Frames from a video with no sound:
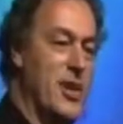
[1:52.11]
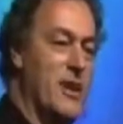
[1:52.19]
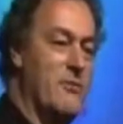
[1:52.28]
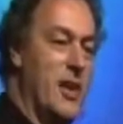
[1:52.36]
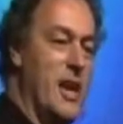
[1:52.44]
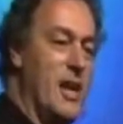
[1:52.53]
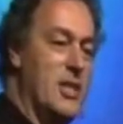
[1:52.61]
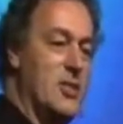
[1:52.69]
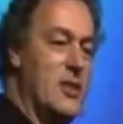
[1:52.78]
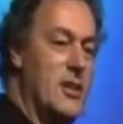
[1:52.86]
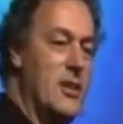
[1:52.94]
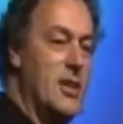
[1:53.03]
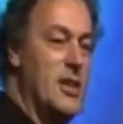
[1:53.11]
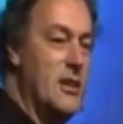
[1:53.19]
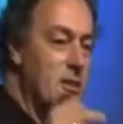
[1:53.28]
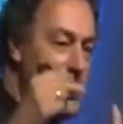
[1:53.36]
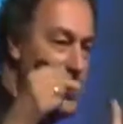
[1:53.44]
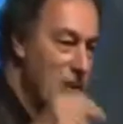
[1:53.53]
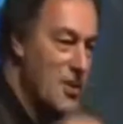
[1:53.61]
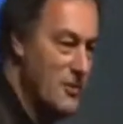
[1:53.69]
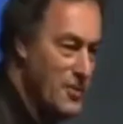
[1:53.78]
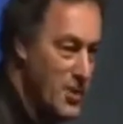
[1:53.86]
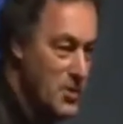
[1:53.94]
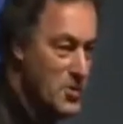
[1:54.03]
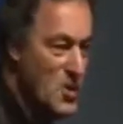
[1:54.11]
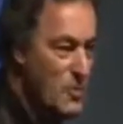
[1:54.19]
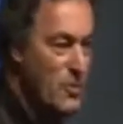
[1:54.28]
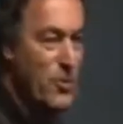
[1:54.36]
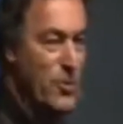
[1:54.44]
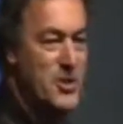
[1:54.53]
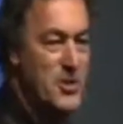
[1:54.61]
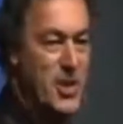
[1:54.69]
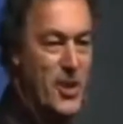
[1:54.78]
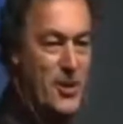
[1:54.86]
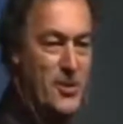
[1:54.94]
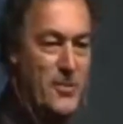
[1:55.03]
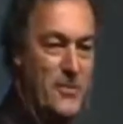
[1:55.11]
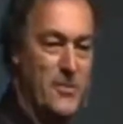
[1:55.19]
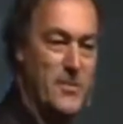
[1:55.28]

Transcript: You have to actually see the future before it's here.